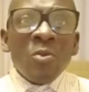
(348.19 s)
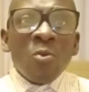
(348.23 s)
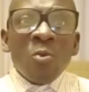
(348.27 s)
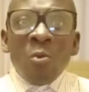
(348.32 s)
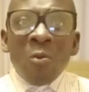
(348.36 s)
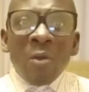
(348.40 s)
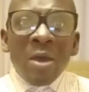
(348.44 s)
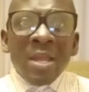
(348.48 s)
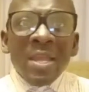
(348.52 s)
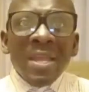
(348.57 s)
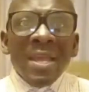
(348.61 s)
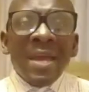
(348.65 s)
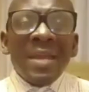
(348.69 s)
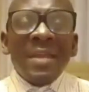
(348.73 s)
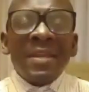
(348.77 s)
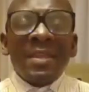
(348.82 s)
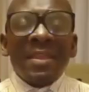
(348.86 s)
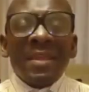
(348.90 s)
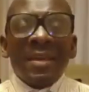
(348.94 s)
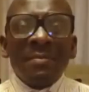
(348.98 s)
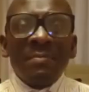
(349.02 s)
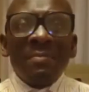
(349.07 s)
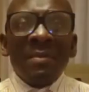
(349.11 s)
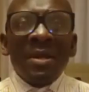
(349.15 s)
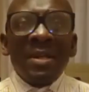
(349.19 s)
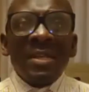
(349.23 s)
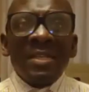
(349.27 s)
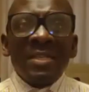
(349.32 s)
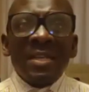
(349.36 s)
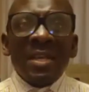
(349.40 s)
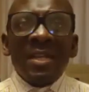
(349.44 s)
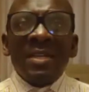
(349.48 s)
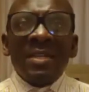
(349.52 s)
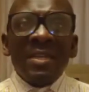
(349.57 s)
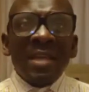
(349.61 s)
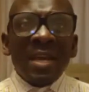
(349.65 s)
you're working under that
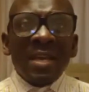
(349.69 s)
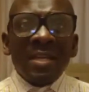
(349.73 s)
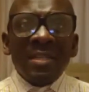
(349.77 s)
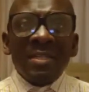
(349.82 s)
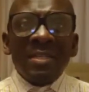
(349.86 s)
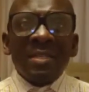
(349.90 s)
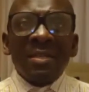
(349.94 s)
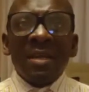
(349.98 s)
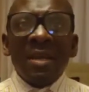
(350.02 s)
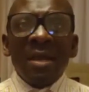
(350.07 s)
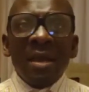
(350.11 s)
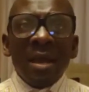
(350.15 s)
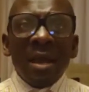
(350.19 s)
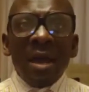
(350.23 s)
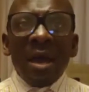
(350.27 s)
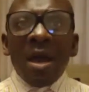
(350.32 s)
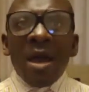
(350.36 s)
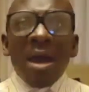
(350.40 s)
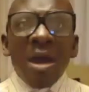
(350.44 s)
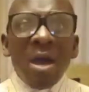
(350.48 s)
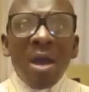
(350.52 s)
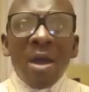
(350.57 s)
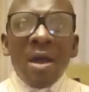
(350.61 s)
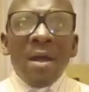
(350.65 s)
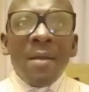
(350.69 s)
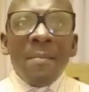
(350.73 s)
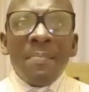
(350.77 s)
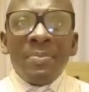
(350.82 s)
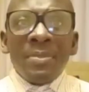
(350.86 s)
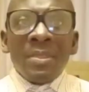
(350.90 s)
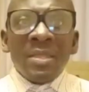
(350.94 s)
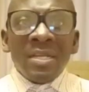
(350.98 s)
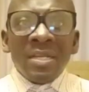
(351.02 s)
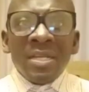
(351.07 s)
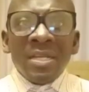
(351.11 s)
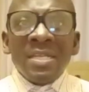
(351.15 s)
manager in that,
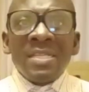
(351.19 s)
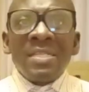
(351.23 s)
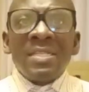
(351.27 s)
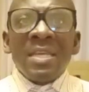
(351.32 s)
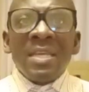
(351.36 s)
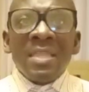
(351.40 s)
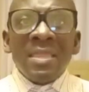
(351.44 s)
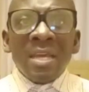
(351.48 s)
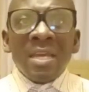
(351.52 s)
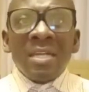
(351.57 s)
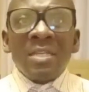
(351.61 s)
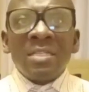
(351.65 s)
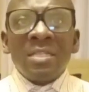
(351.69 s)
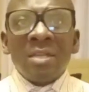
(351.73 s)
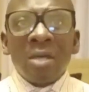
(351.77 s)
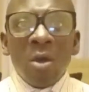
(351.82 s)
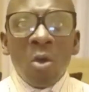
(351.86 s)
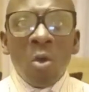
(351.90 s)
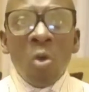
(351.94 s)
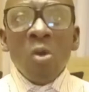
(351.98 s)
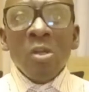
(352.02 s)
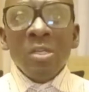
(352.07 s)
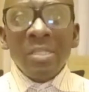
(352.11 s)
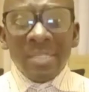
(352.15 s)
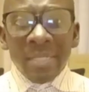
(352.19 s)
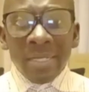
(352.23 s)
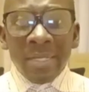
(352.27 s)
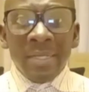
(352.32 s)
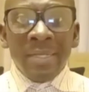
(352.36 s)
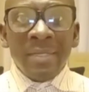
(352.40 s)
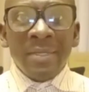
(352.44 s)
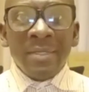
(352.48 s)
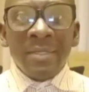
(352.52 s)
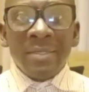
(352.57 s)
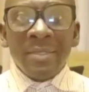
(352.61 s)
let's say in that hotel.